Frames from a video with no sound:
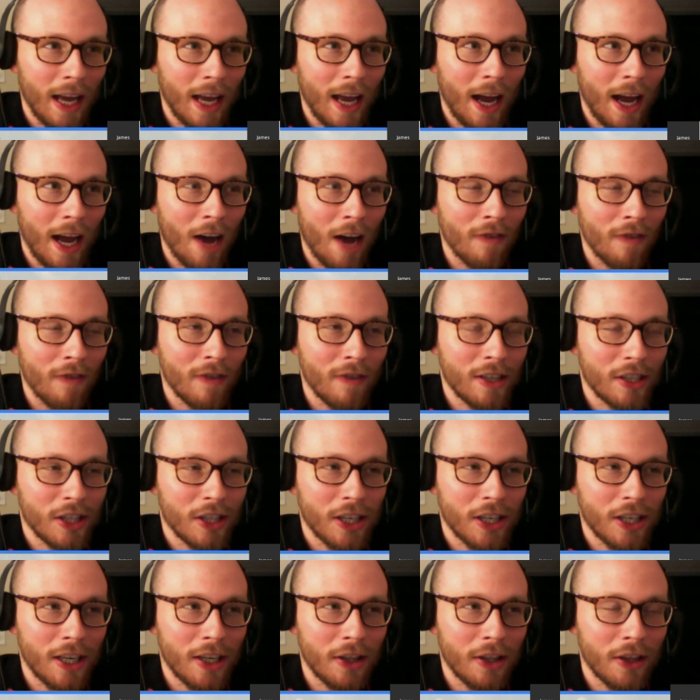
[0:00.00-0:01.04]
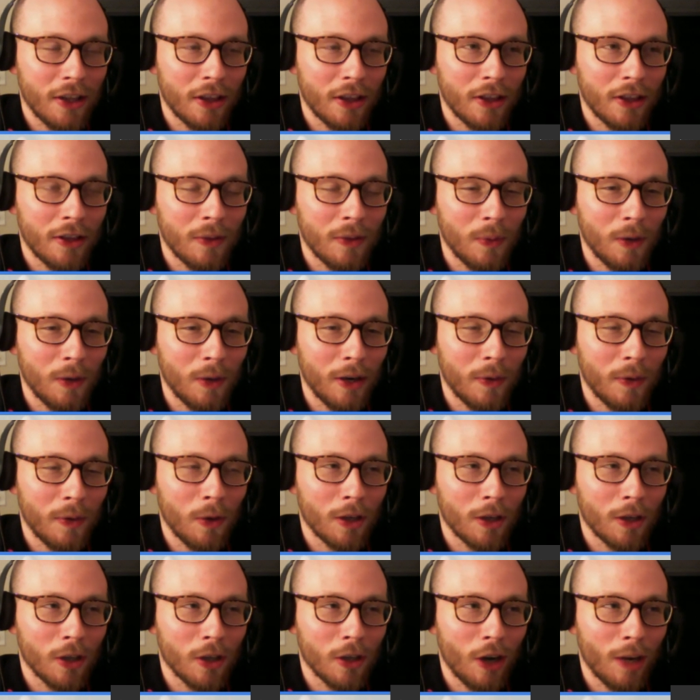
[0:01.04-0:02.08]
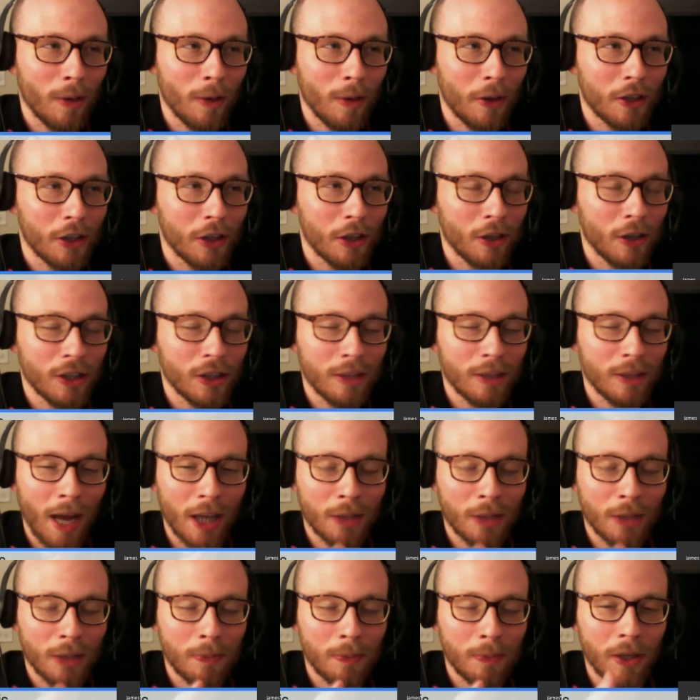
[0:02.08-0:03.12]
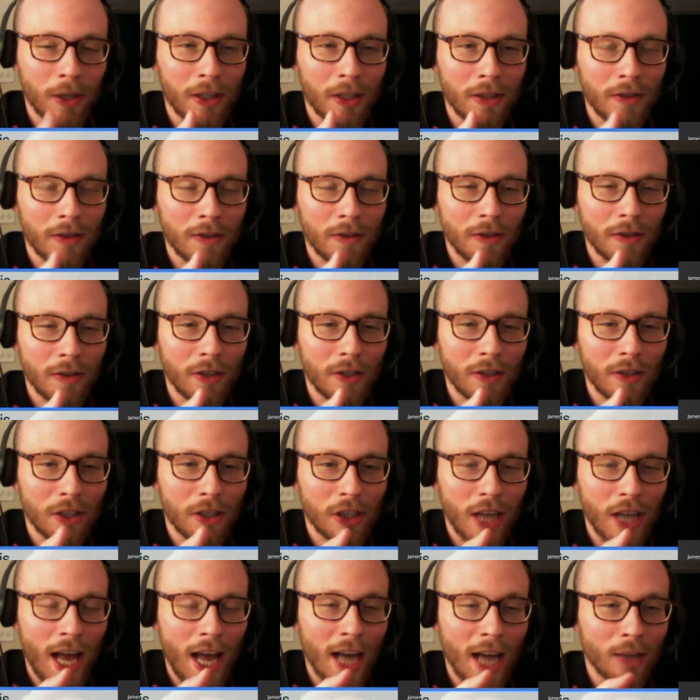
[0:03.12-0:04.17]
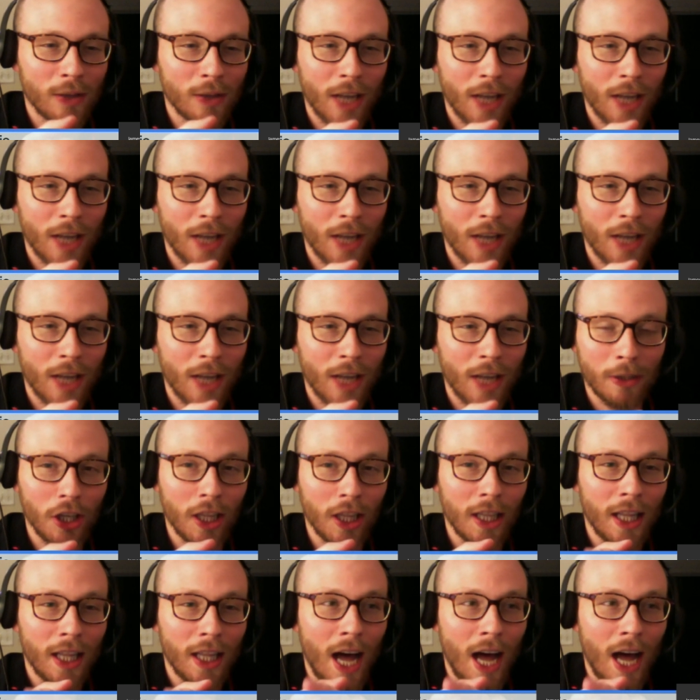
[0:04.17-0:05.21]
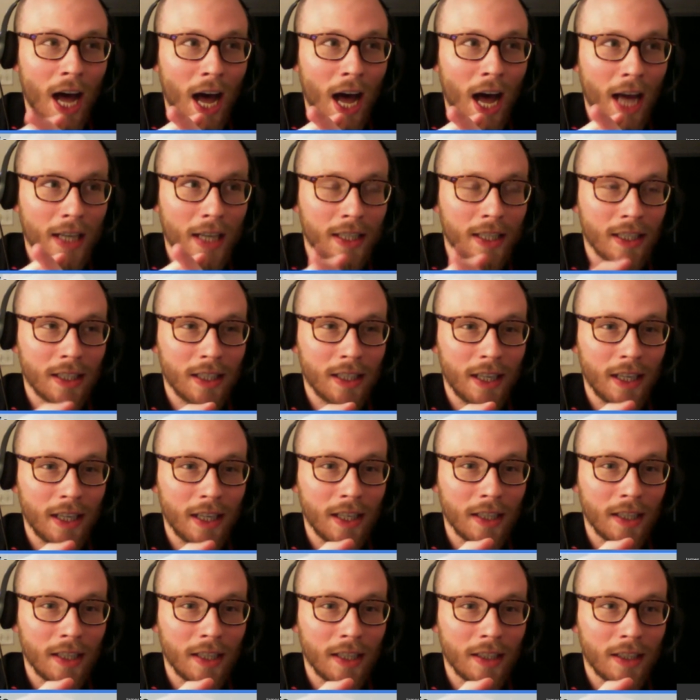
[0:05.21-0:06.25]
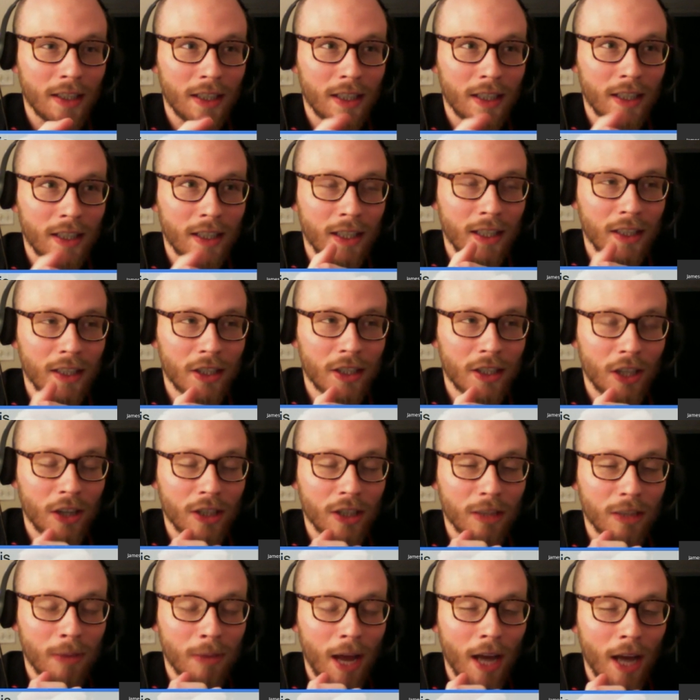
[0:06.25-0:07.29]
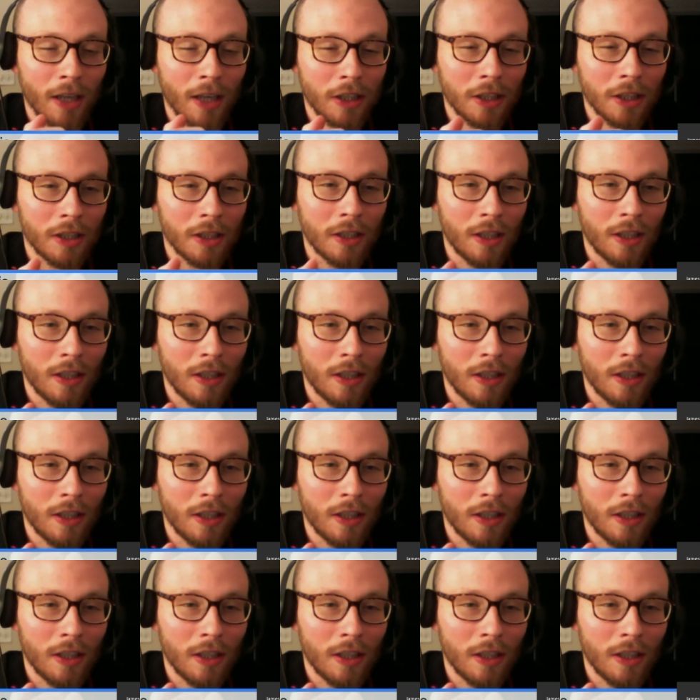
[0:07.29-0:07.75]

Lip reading: Obviously, we don't want to talk about the Chelsea match, but Jags is out of position a lot in the Chelsea match.